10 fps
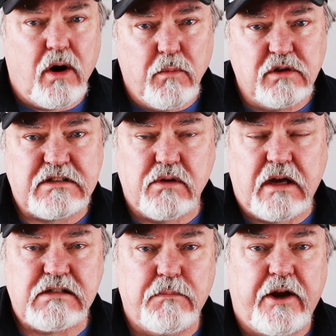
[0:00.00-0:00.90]
almost
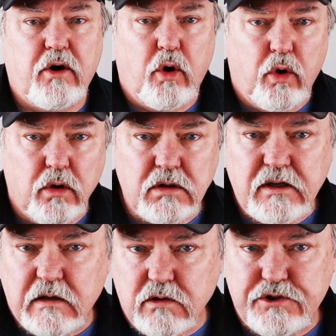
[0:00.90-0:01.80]
lost my whole
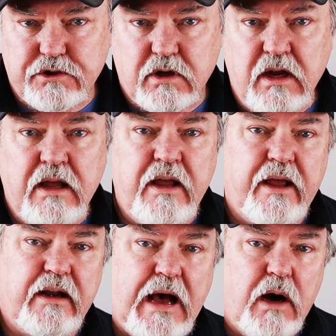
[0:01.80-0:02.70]
culture
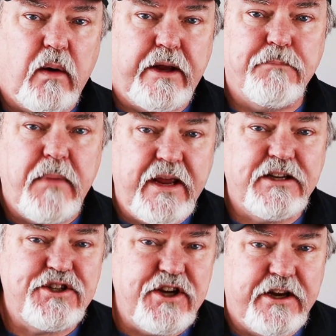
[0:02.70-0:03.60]
and how I
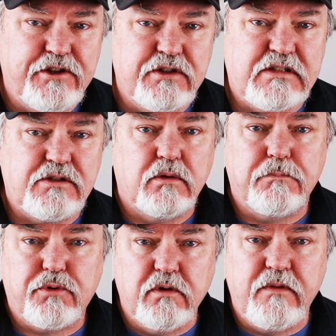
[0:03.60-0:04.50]
made changes to
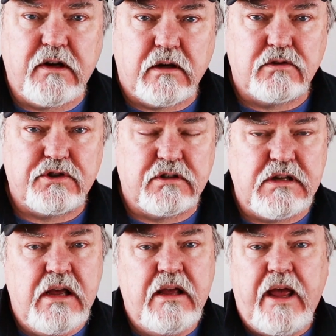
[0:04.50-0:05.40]
improve the
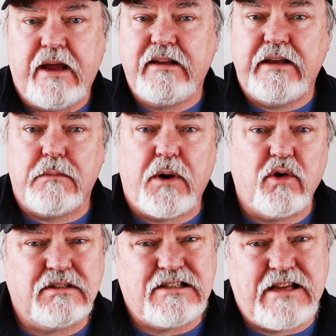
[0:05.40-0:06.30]
cultures and get
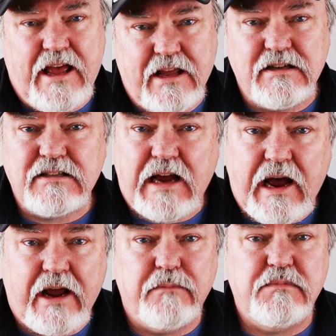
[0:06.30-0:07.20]
about 10
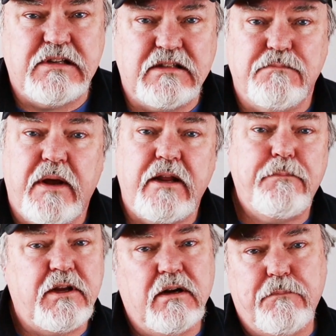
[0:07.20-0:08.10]
times as many
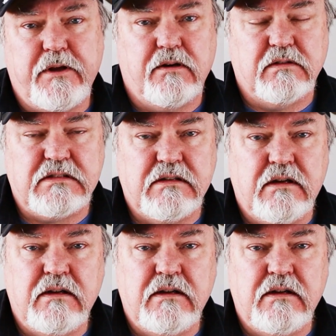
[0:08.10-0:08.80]
peanut beetles.